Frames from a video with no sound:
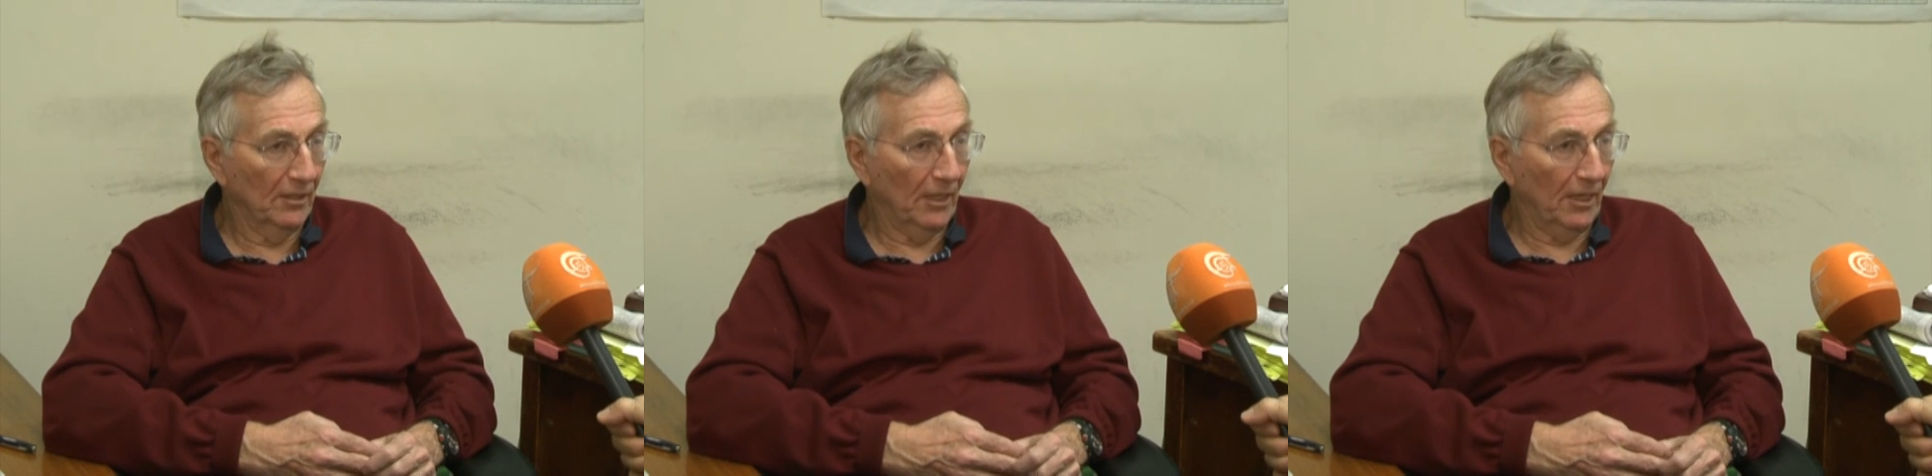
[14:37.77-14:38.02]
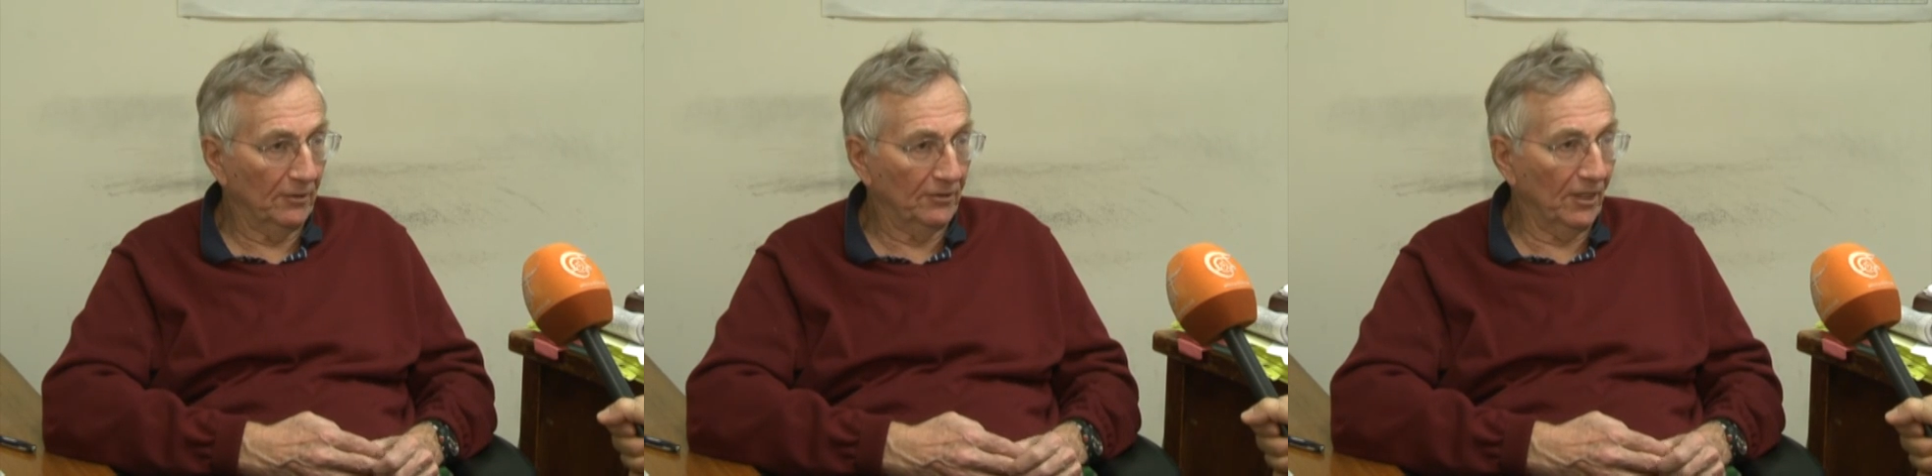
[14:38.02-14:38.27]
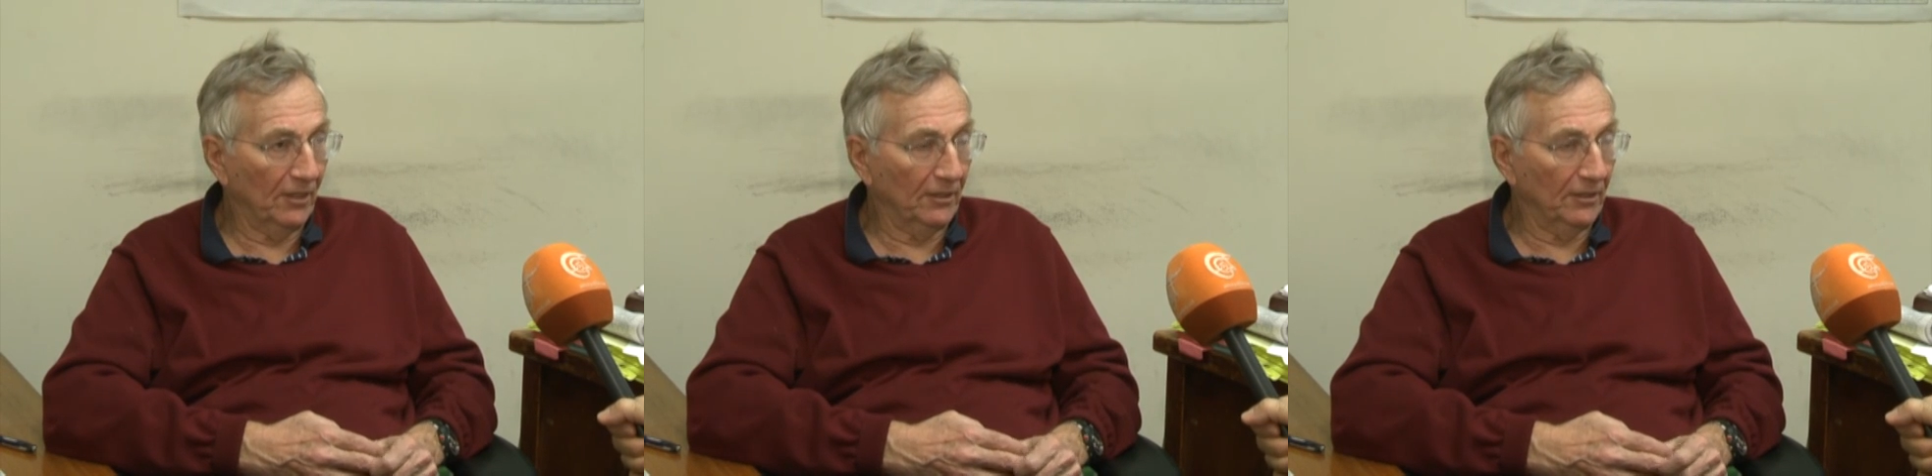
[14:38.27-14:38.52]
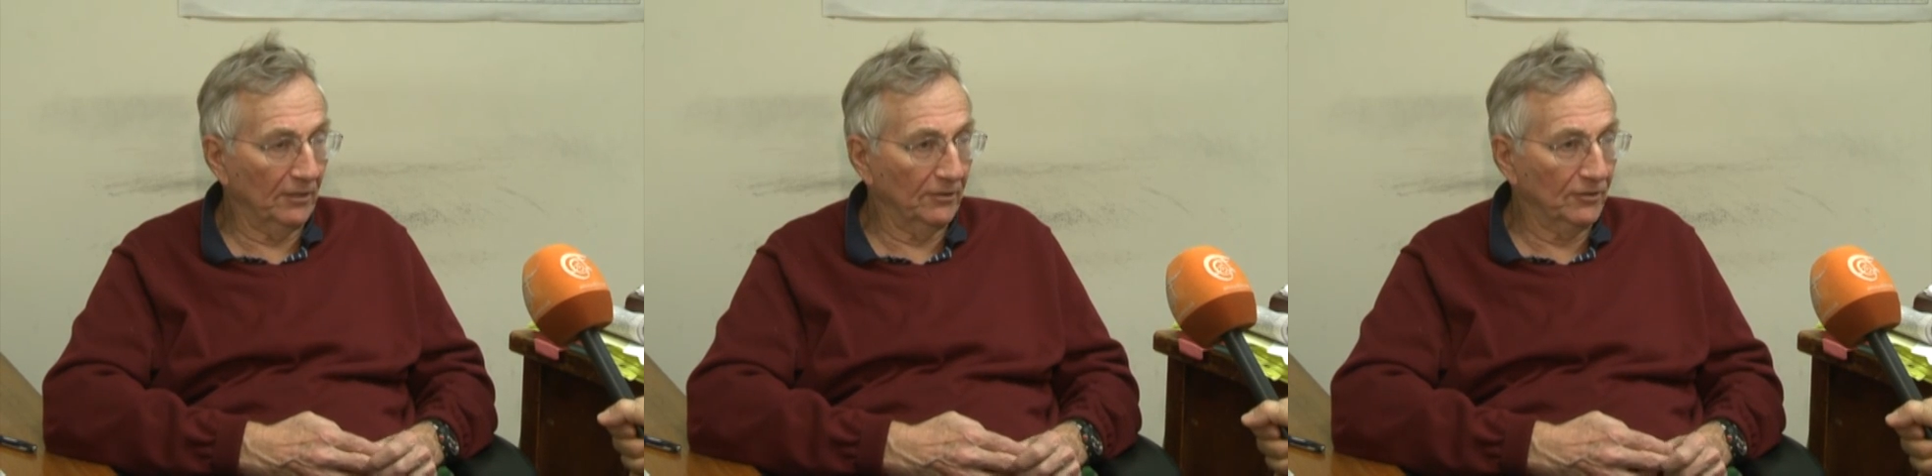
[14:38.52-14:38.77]
are
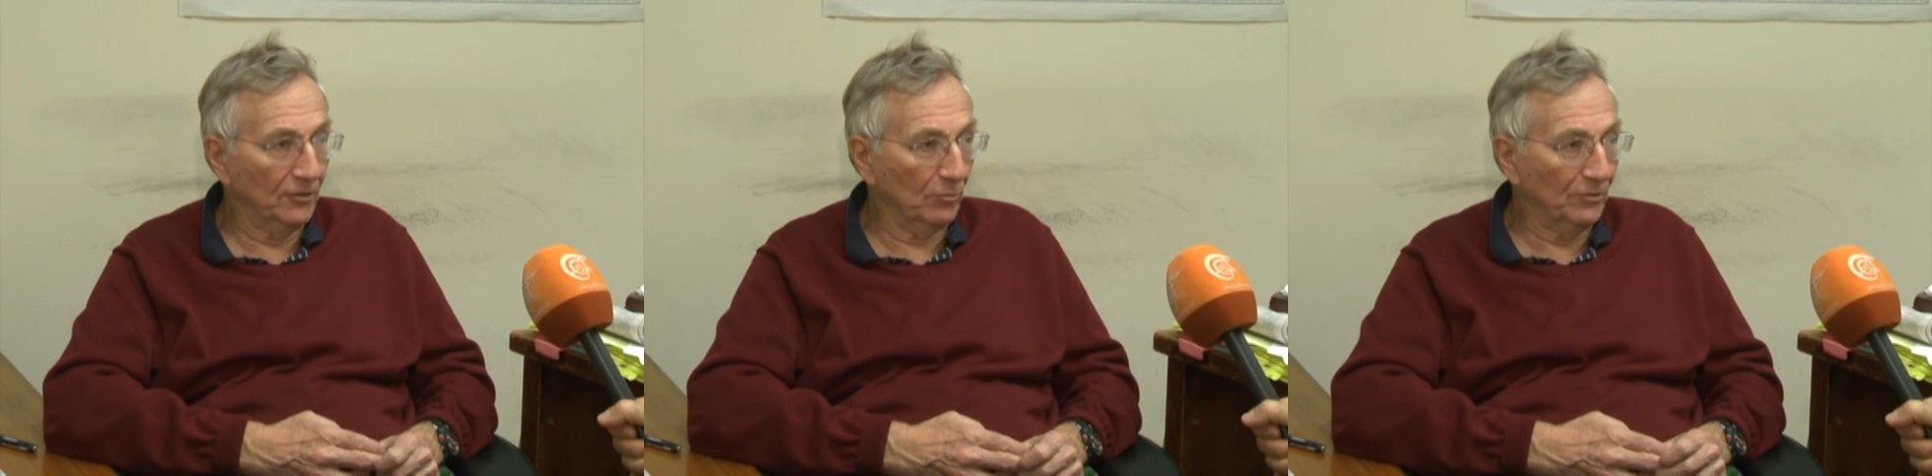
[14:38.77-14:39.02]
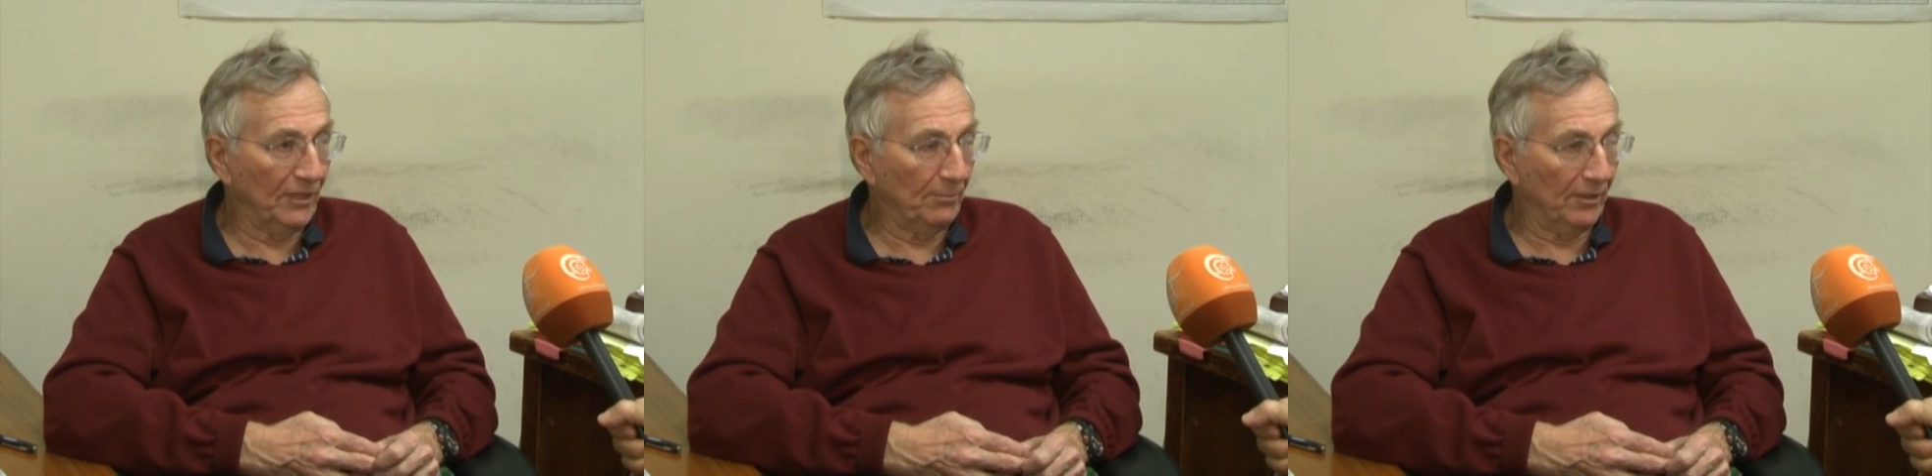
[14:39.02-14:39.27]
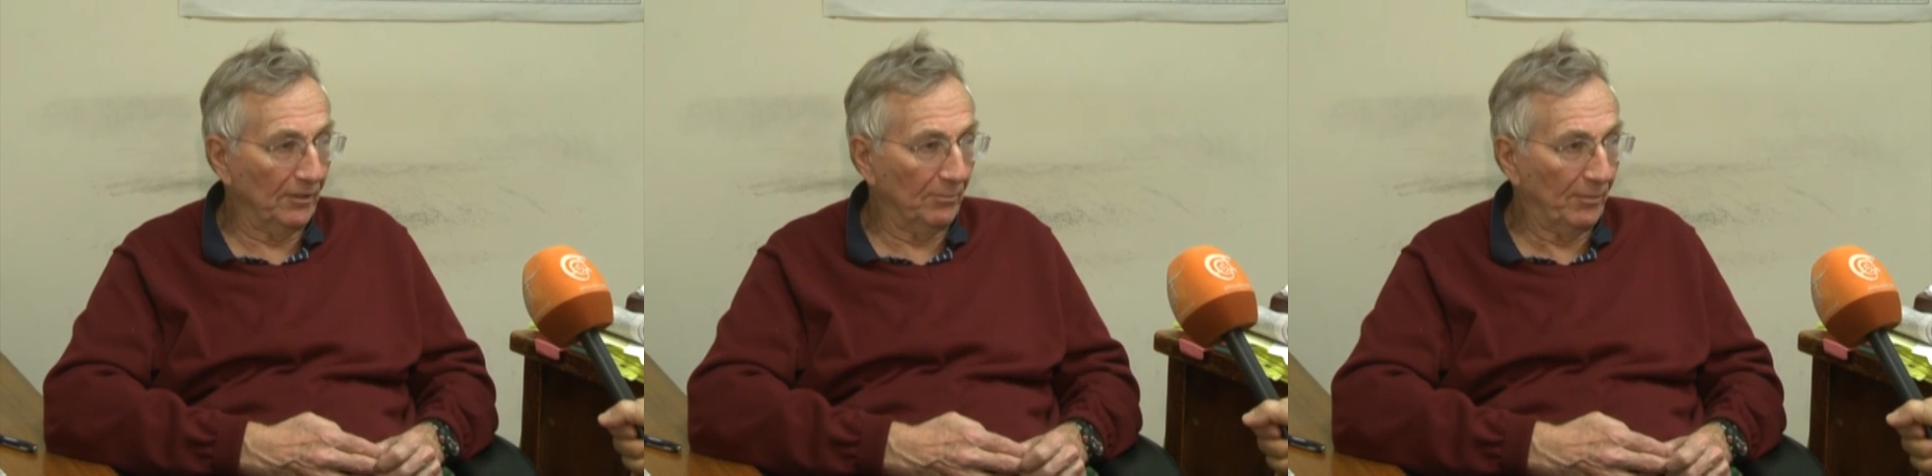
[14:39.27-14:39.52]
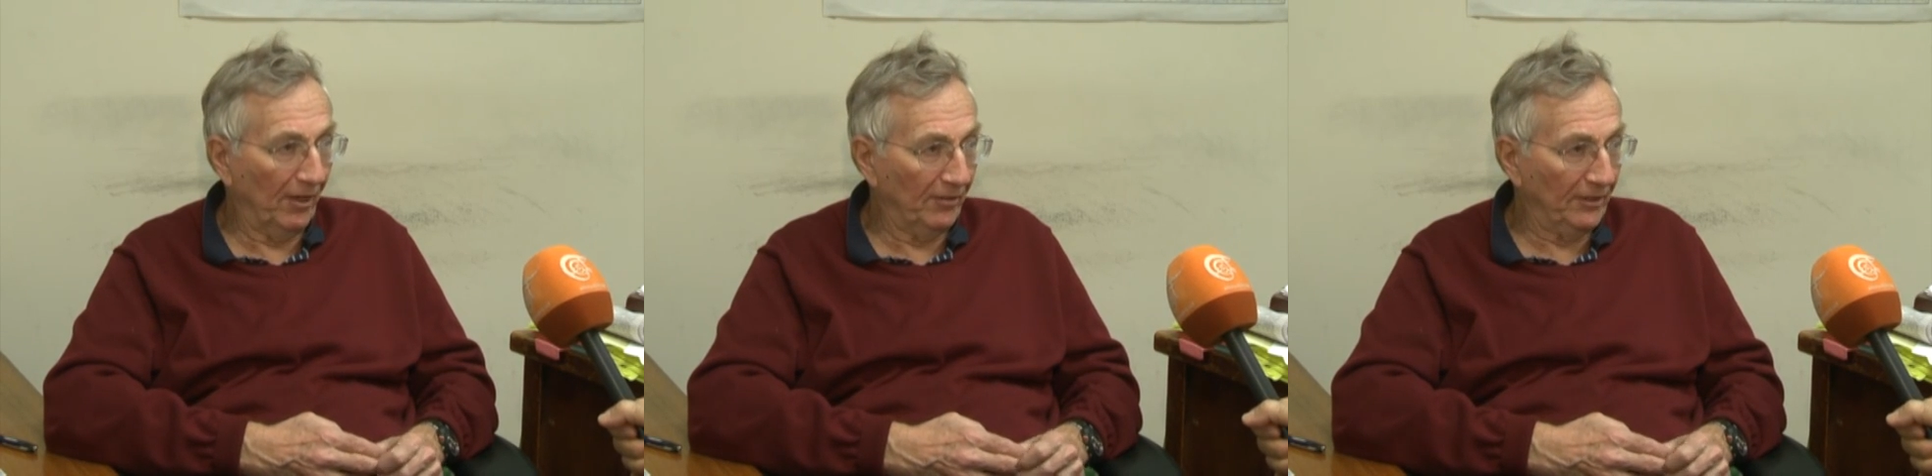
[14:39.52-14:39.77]
dug so deep,
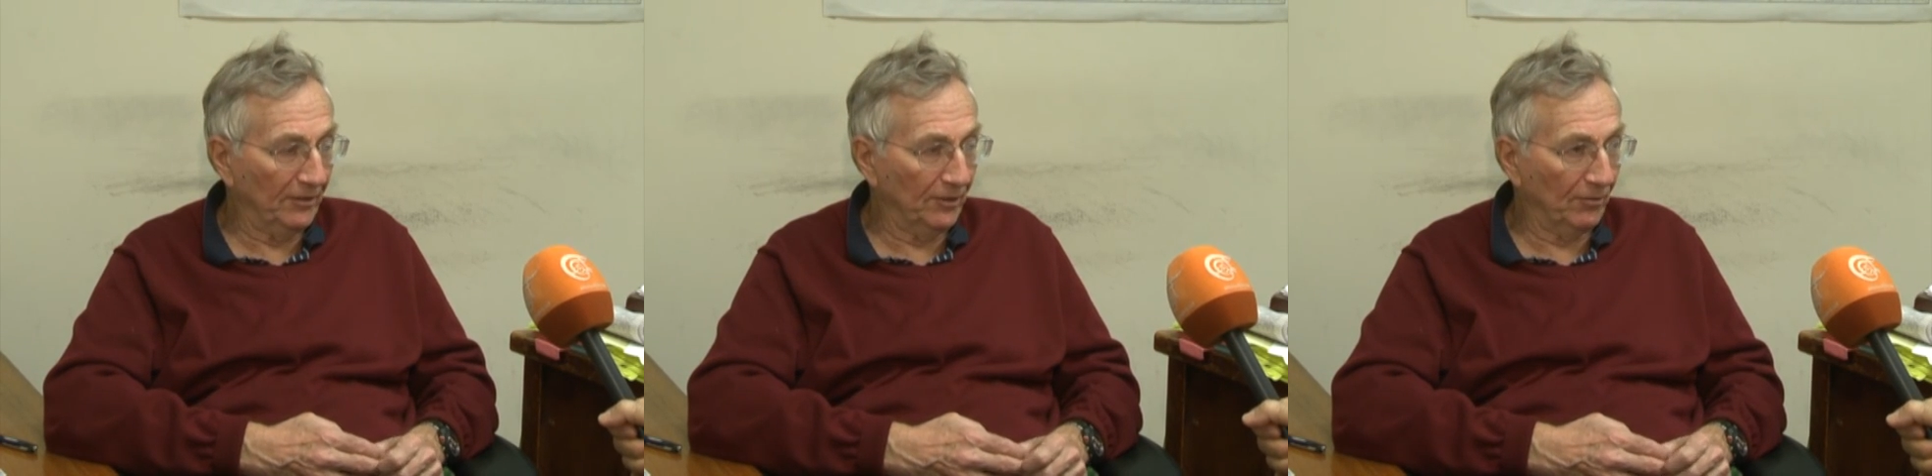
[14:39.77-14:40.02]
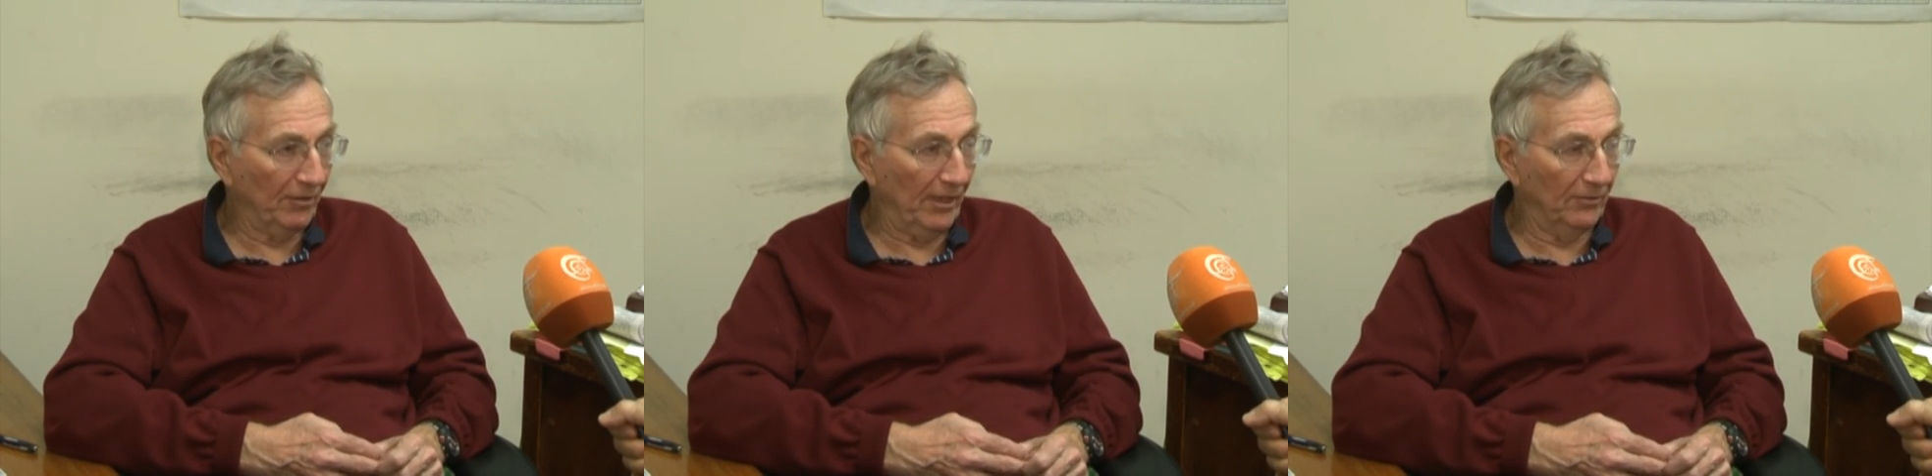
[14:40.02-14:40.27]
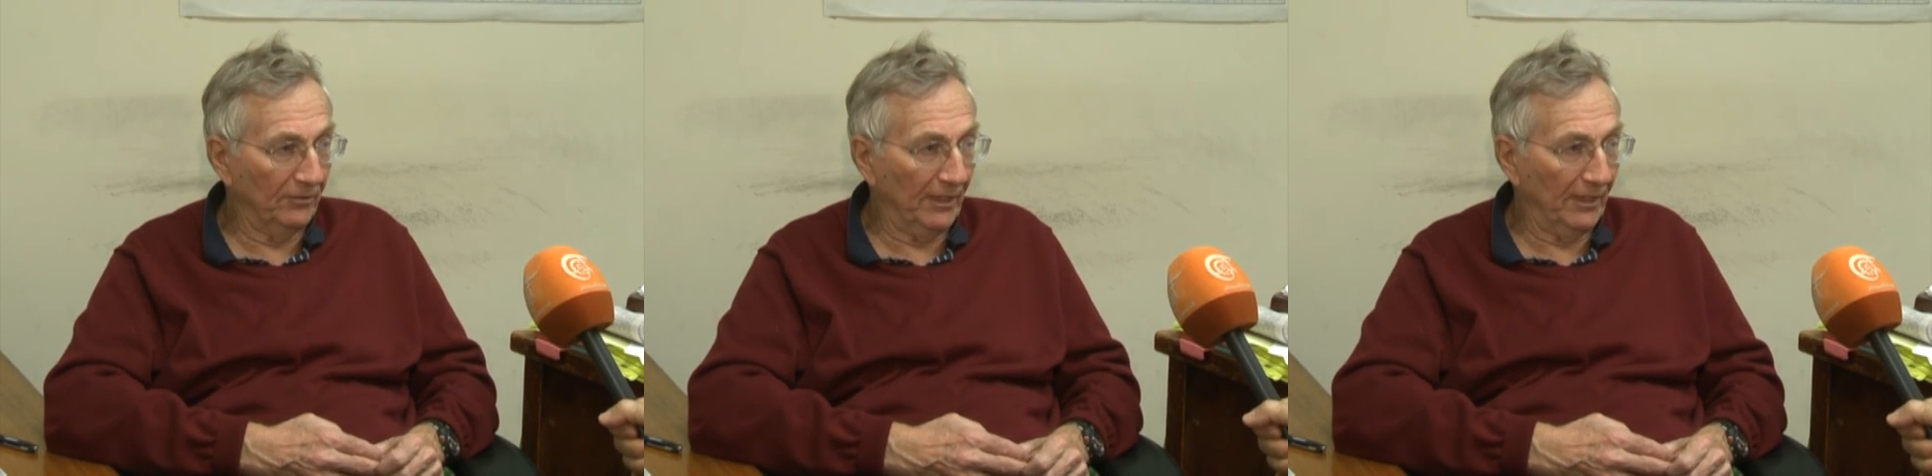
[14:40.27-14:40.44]
buried underground,